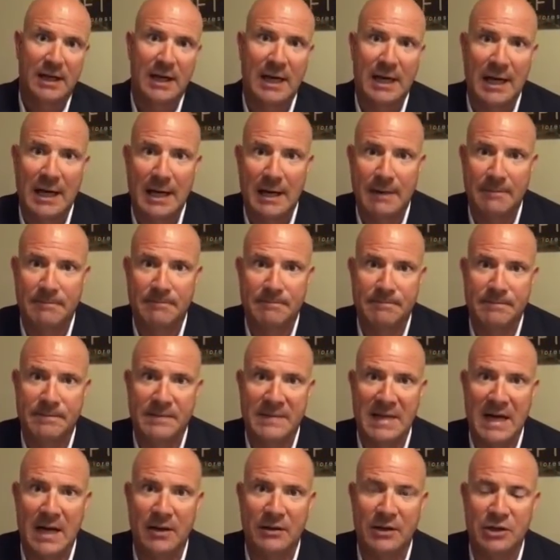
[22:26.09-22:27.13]

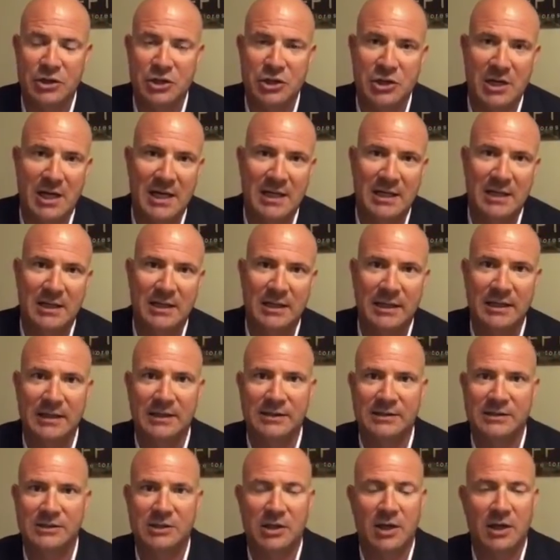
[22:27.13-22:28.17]
Now that China
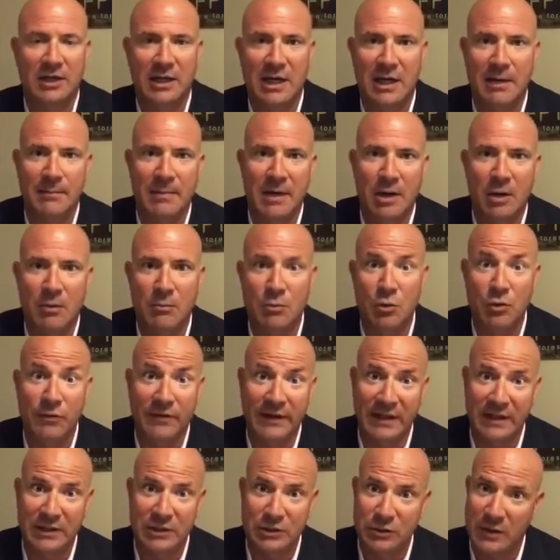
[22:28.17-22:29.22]
is talking about
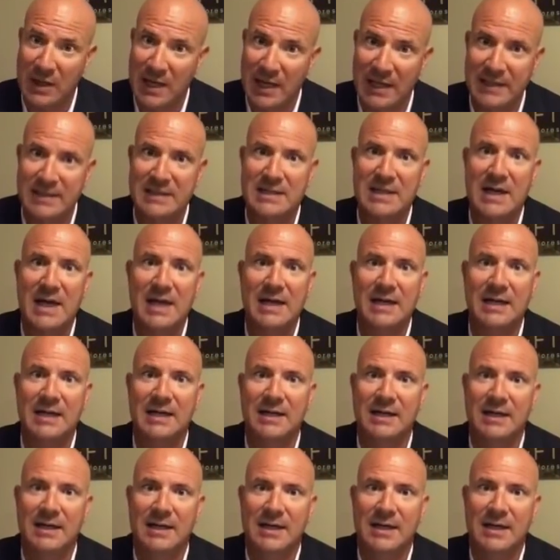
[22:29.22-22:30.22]
moving into high tech,